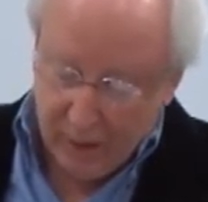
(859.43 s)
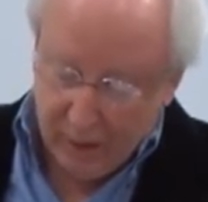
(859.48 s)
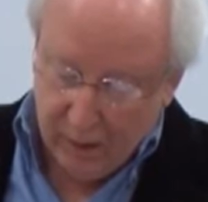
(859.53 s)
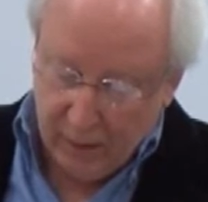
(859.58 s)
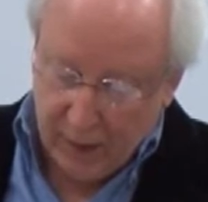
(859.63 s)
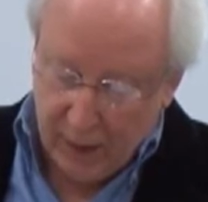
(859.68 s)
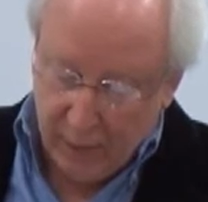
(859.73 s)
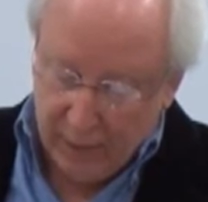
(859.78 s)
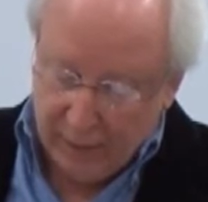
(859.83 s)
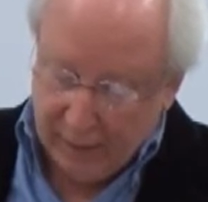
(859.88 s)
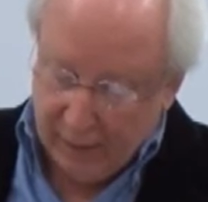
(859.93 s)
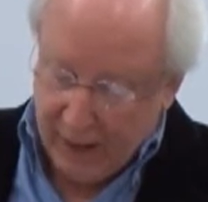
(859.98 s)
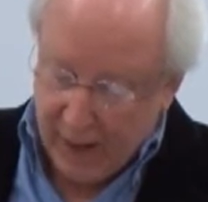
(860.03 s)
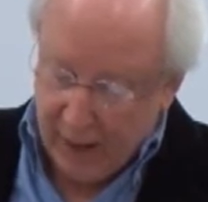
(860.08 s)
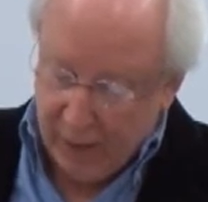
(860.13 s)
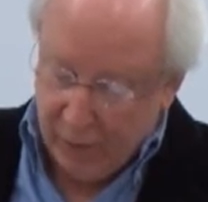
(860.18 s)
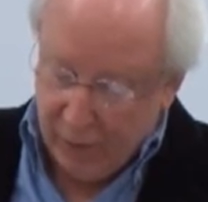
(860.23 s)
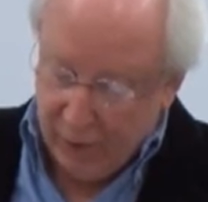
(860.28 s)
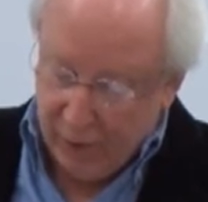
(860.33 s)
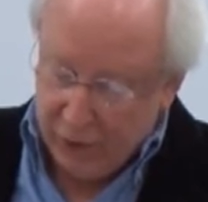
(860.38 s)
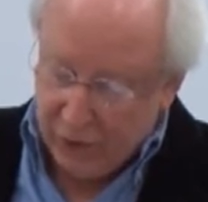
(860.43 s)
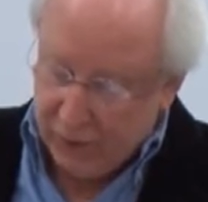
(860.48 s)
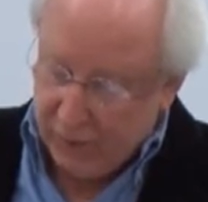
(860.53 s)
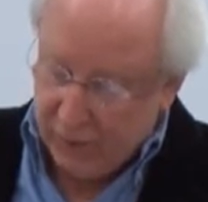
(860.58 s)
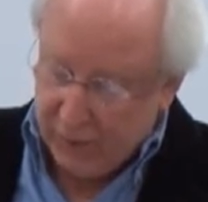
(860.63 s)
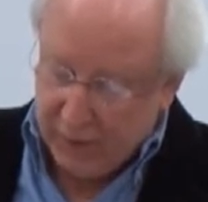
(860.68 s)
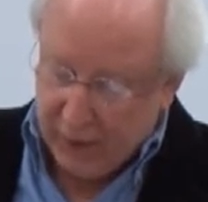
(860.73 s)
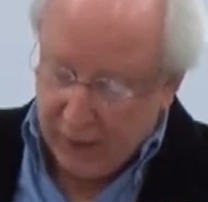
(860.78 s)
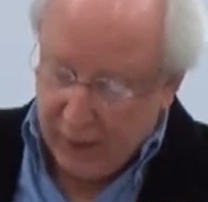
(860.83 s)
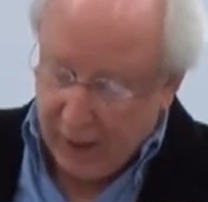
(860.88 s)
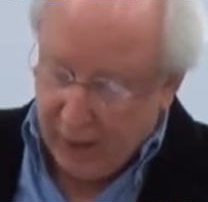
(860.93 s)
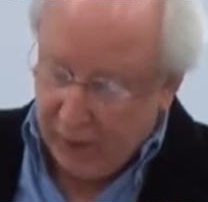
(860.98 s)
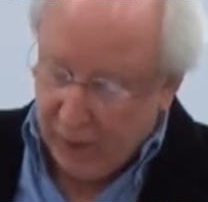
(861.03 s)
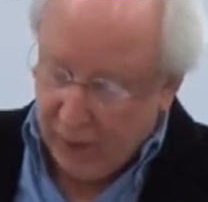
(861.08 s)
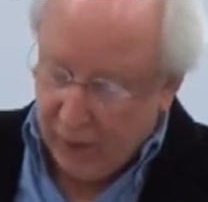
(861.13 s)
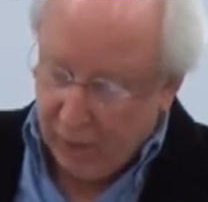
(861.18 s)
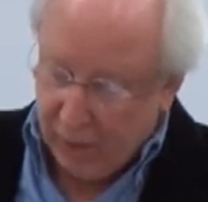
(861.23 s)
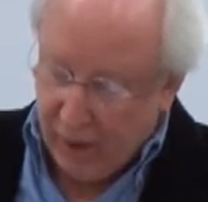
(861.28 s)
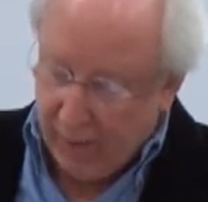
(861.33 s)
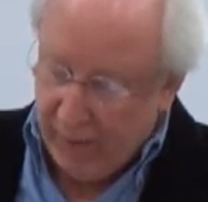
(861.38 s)
They would languish
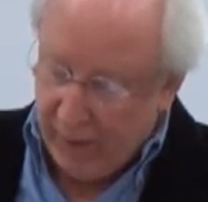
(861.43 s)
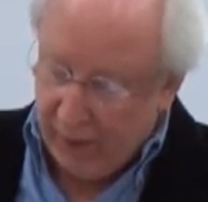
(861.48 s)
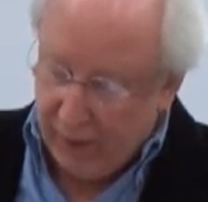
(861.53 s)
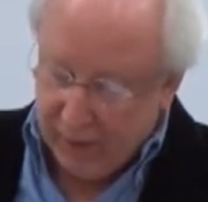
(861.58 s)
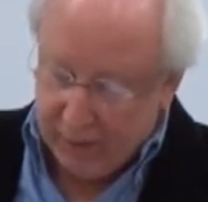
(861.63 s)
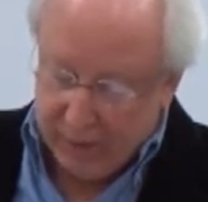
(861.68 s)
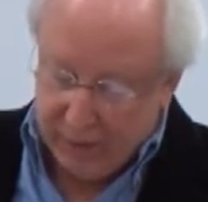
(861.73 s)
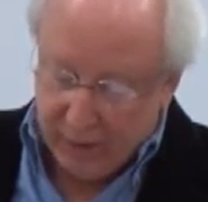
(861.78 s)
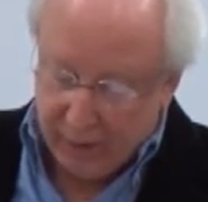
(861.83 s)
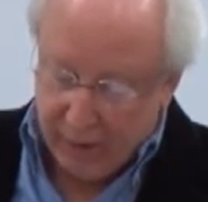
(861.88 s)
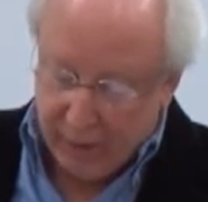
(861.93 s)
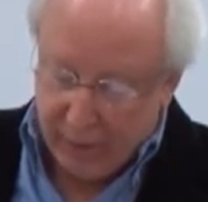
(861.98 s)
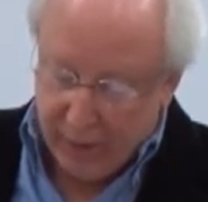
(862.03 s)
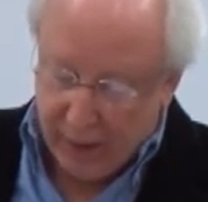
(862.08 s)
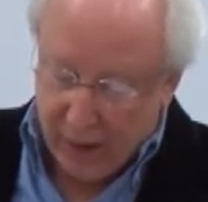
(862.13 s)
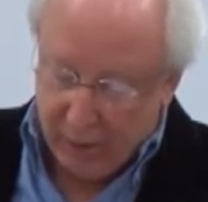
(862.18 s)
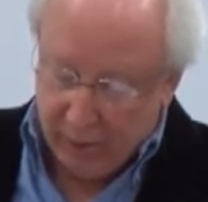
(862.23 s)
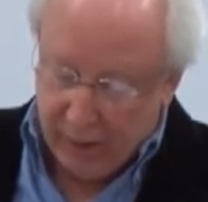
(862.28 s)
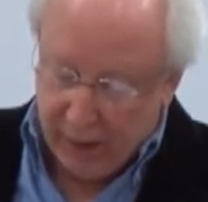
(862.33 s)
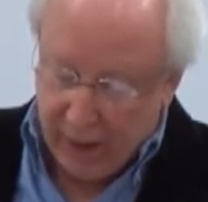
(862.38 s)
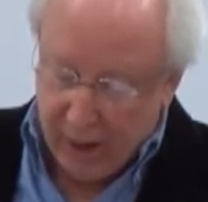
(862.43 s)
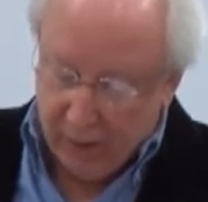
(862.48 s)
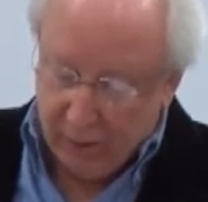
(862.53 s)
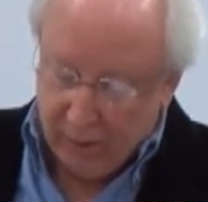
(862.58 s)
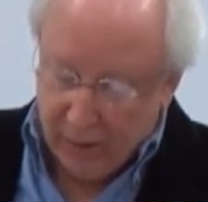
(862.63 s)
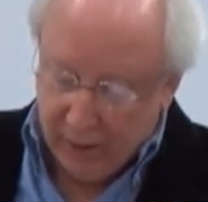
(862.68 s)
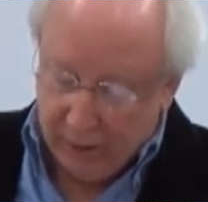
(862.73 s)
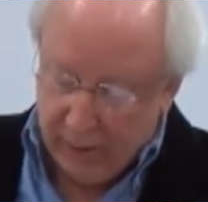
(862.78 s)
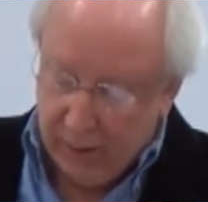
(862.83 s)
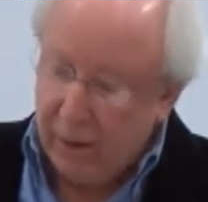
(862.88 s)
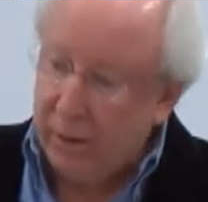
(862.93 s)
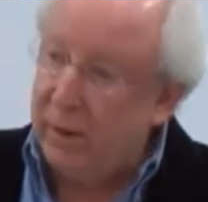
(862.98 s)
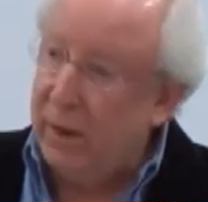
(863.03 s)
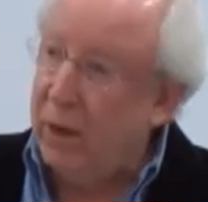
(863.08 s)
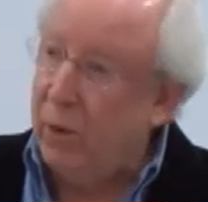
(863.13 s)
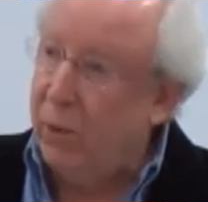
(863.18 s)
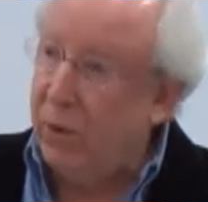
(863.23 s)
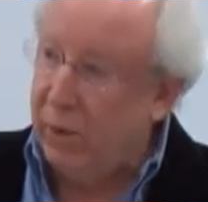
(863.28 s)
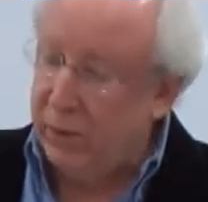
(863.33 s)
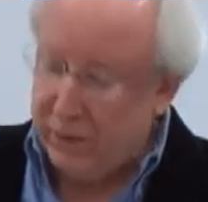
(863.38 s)
together, reminiscing about how lucky
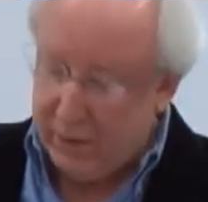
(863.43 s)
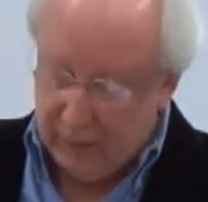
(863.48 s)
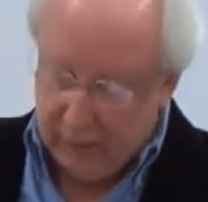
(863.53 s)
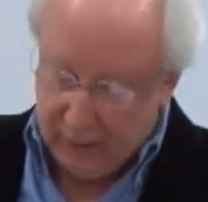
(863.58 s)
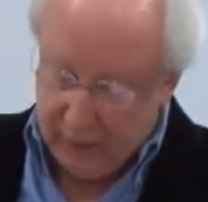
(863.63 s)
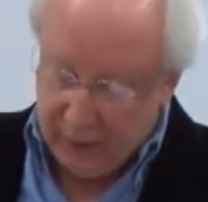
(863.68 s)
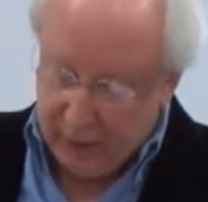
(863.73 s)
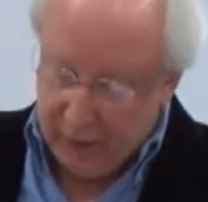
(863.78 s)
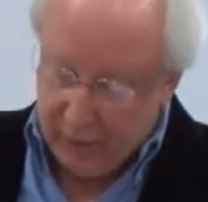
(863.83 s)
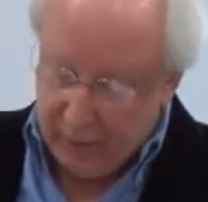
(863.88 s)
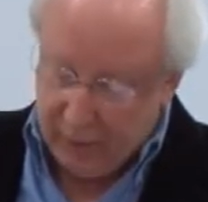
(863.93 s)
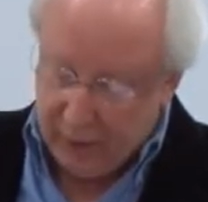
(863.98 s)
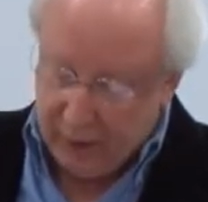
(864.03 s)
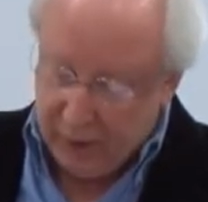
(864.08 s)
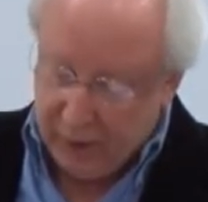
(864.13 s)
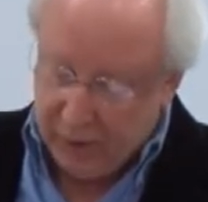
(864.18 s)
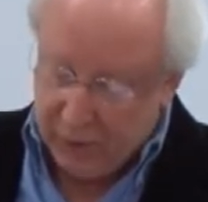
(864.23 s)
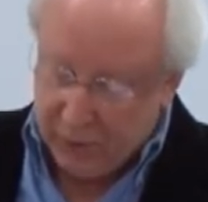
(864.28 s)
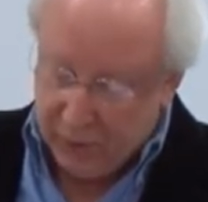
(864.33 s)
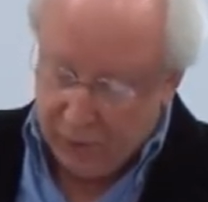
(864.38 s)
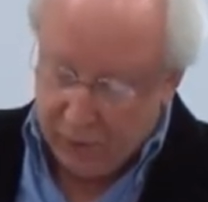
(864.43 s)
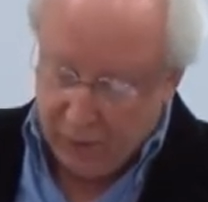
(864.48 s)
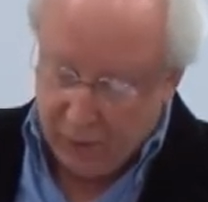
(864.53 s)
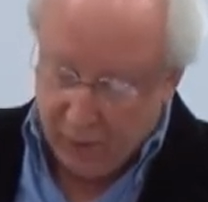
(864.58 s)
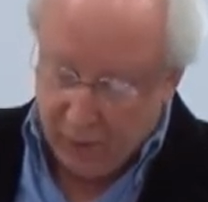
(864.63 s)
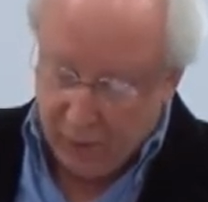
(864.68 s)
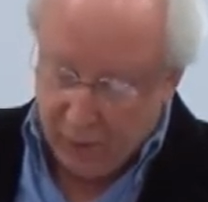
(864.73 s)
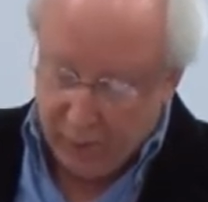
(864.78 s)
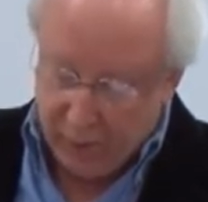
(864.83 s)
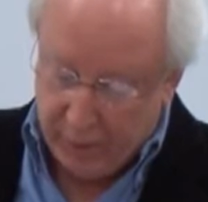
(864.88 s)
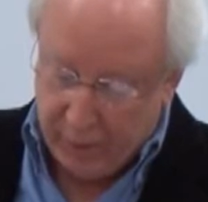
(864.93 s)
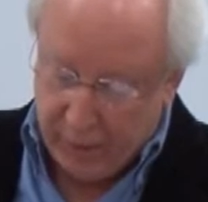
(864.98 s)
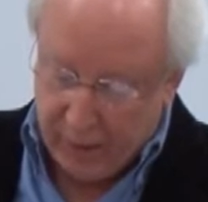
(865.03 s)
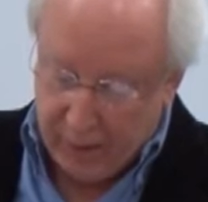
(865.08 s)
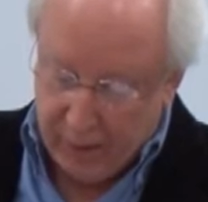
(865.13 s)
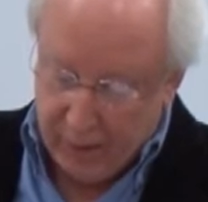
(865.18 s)
they were to leave Eastern Europe